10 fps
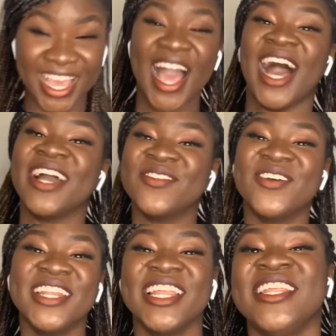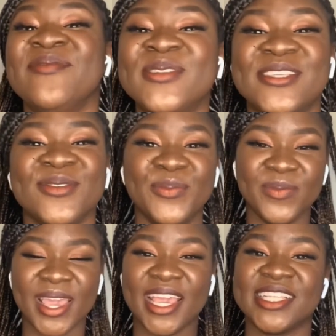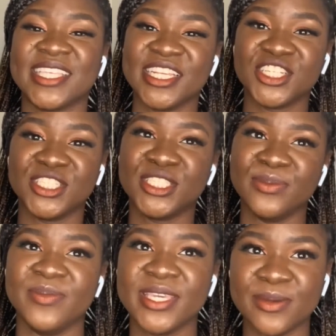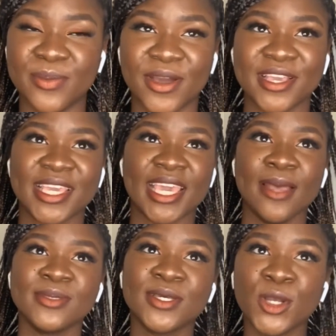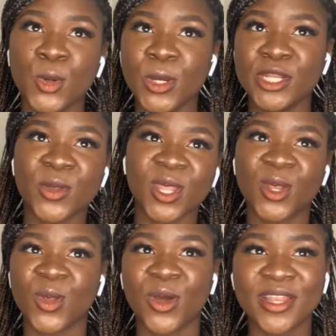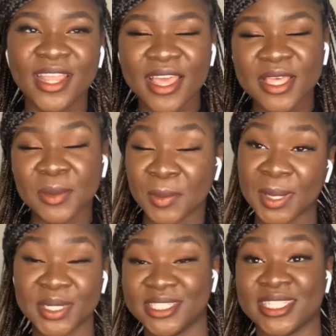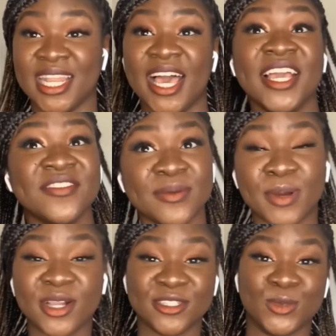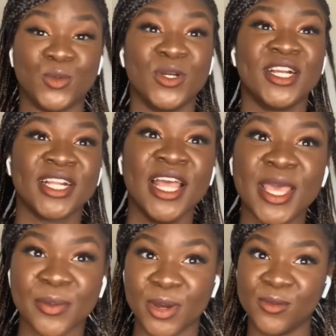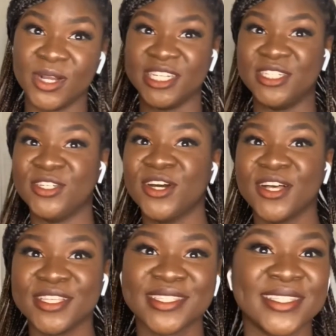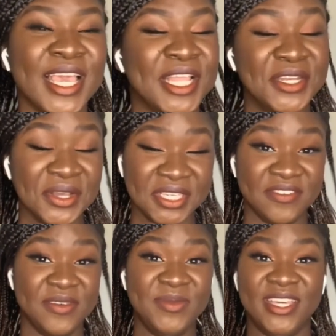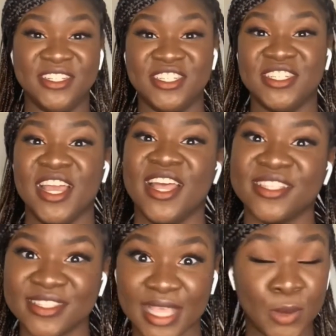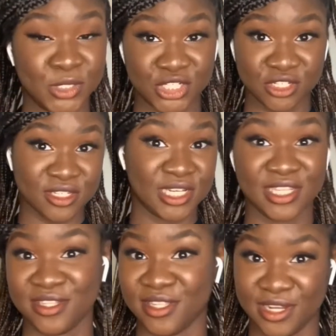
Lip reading: I wanted him to pay attention to me, but he kept on going on and on about his life, about his work, about what he does, not giving me a chance. I was just listening.